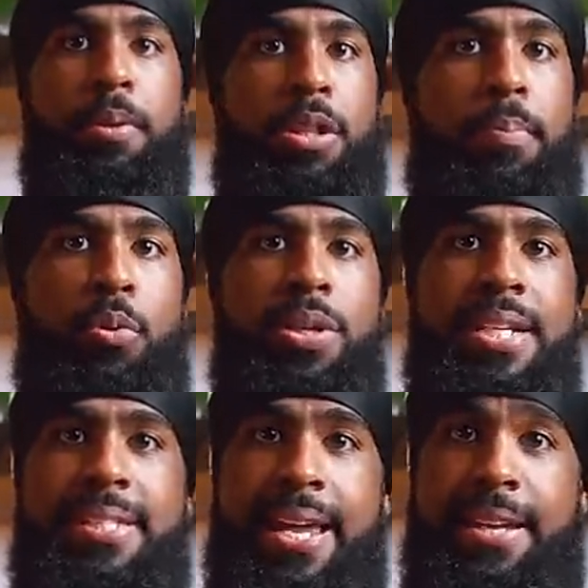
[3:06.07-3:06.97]
But the point
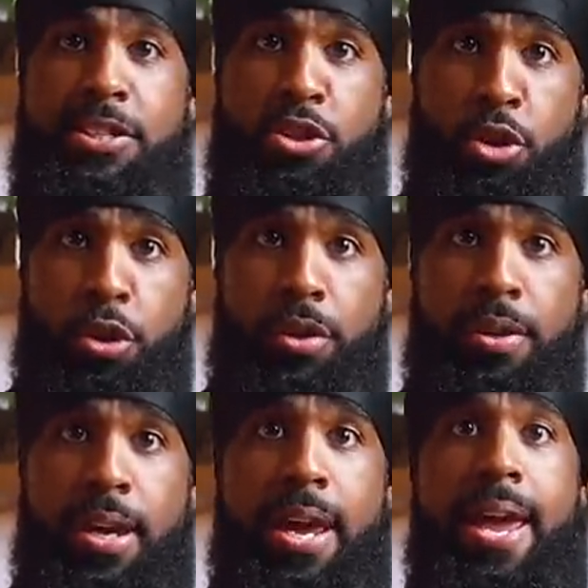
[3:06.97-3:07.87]
is that it's good
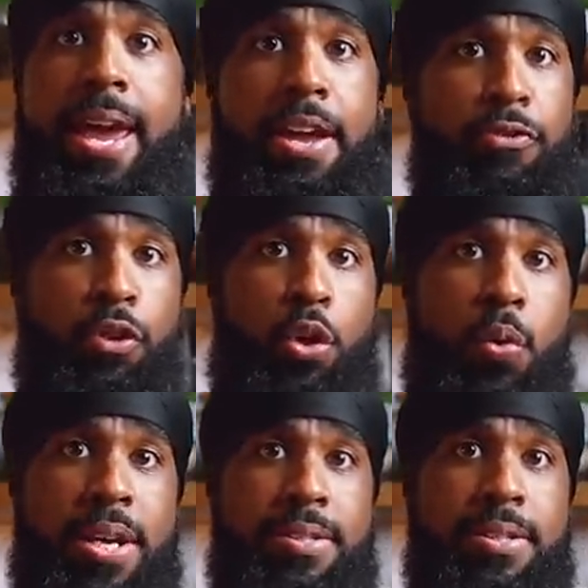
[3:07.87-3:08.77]
and
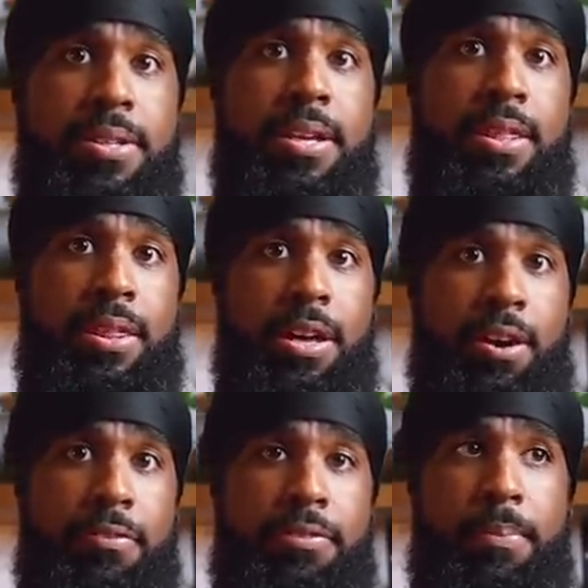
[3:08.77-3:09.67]
requested and
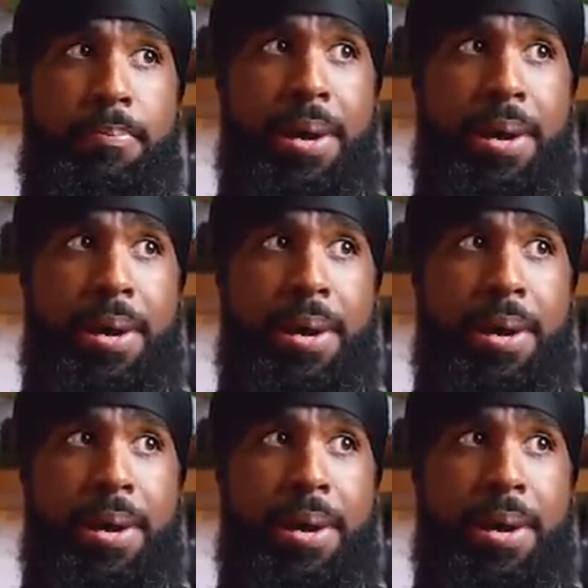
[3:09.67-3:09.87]
loved